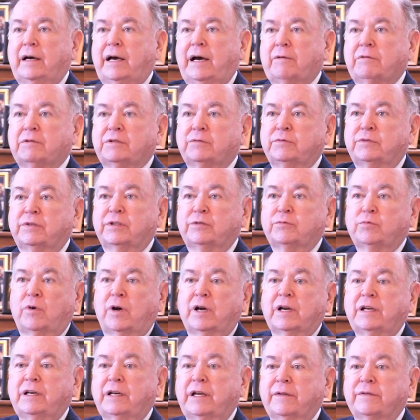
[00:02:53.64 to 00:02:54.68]
I was just
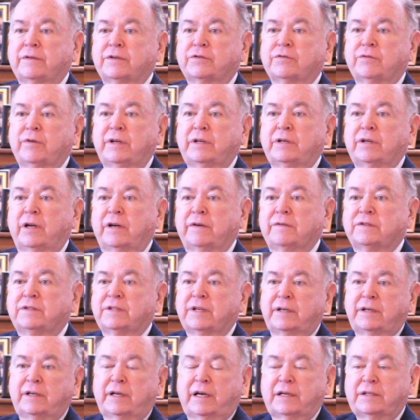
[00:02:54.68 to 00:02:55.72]
walking down the street, and all of a
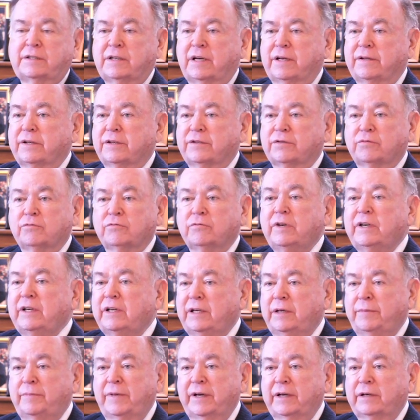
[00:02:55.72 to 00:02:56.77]
sudden I saw this
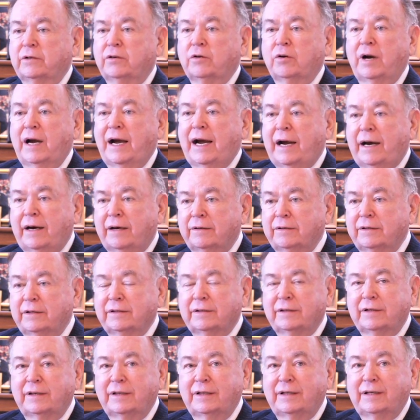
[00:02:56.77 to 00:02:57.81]
really big crowd
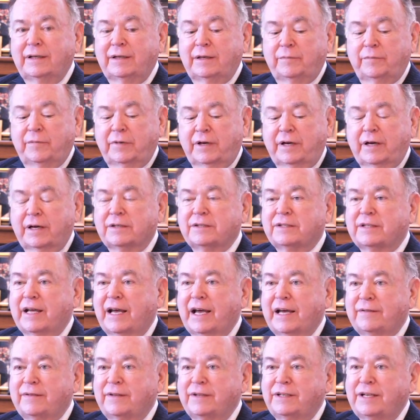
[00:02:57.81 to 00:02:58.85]
because they
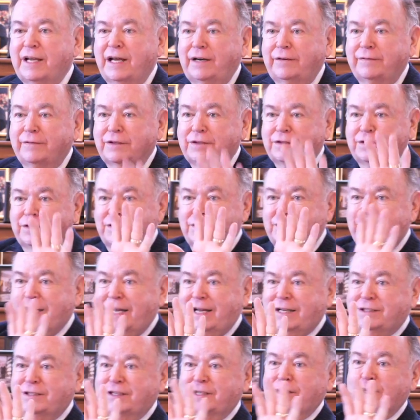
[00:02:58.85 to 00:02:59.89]
had the television
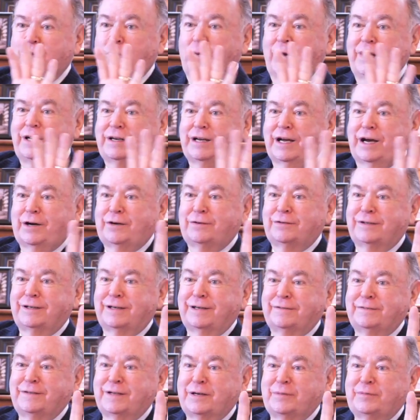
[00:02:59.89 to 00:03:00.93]
sets in the window
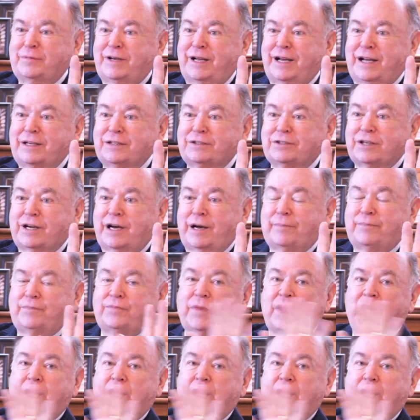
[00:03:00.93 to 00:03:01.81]
of the appliance shop.